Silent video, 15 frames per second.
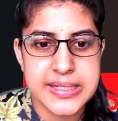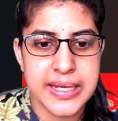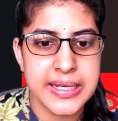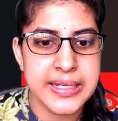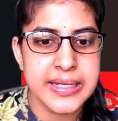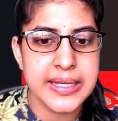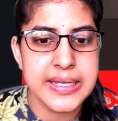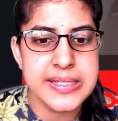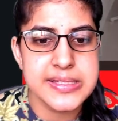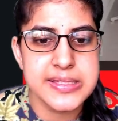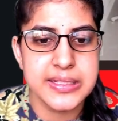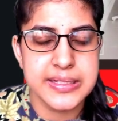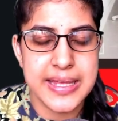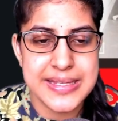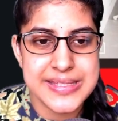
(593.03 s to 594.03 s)
thing is
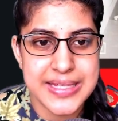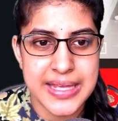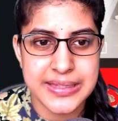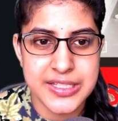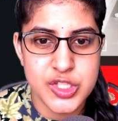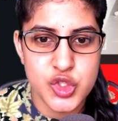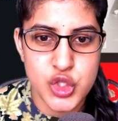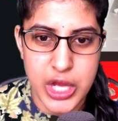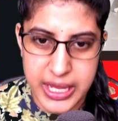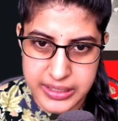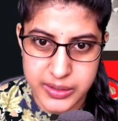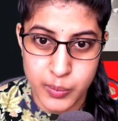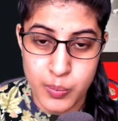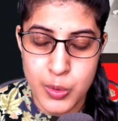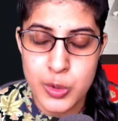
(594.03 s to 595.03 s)
the desk and the chair.
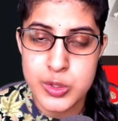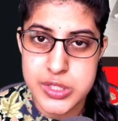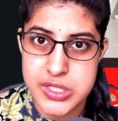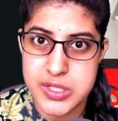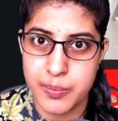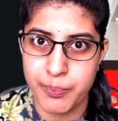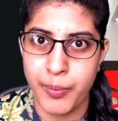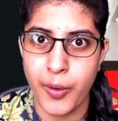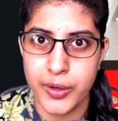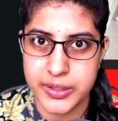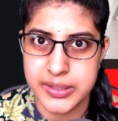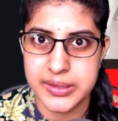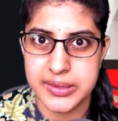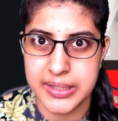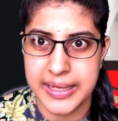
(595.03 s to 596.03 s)
The most
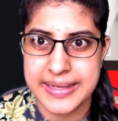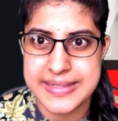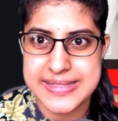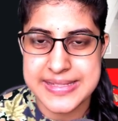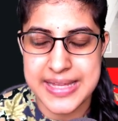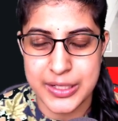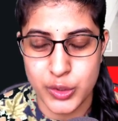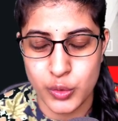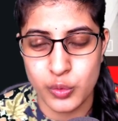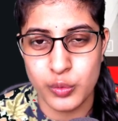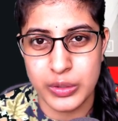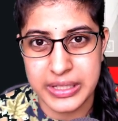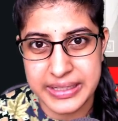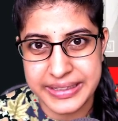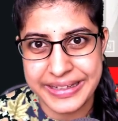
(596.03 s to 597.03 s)
important things that you
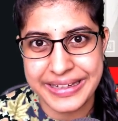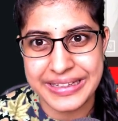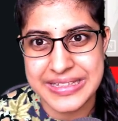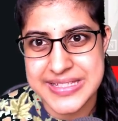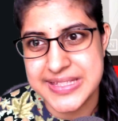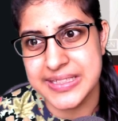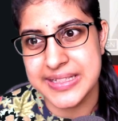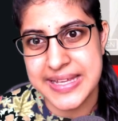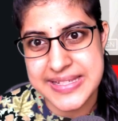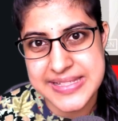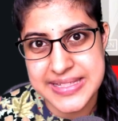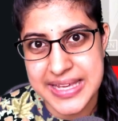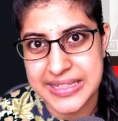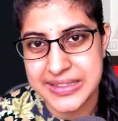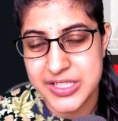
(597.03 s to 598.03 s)
will need is the
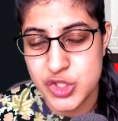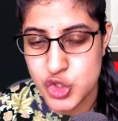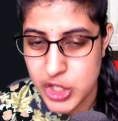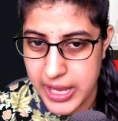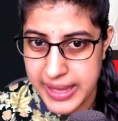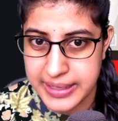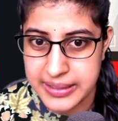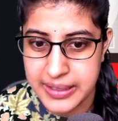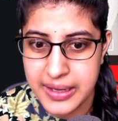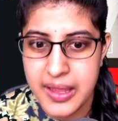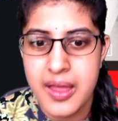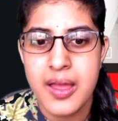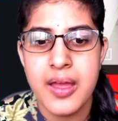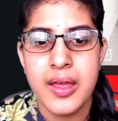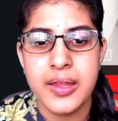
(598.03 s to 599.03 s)
desk and the chair.
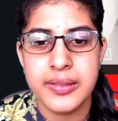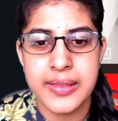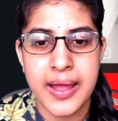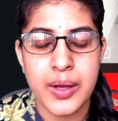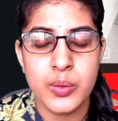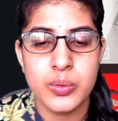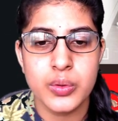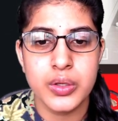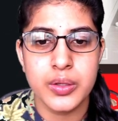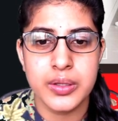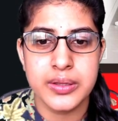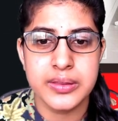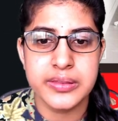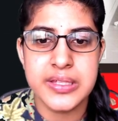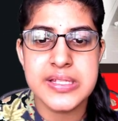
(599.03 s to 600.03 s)
Now
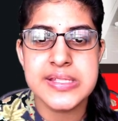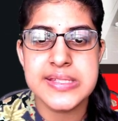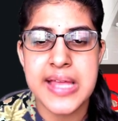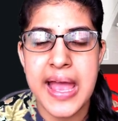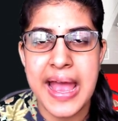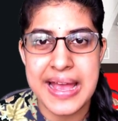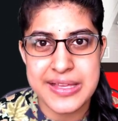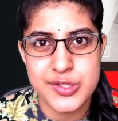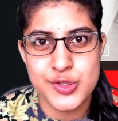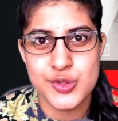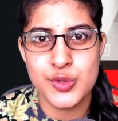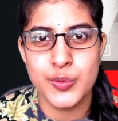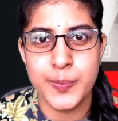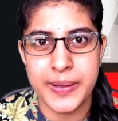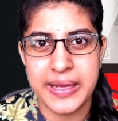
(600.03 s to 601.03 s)
this has
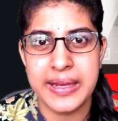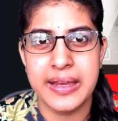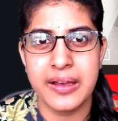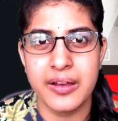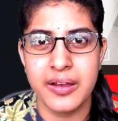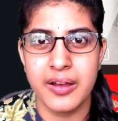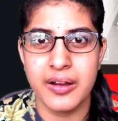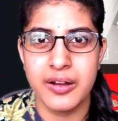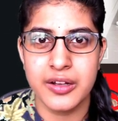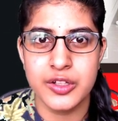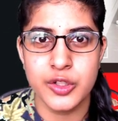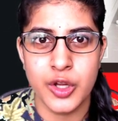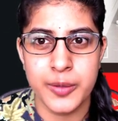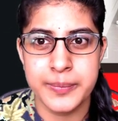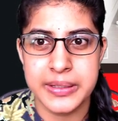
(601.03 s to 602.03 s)
to be
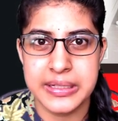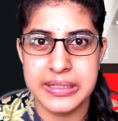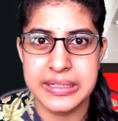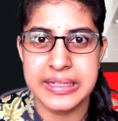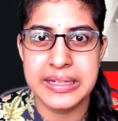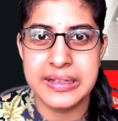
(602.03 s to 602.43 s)
ergonomically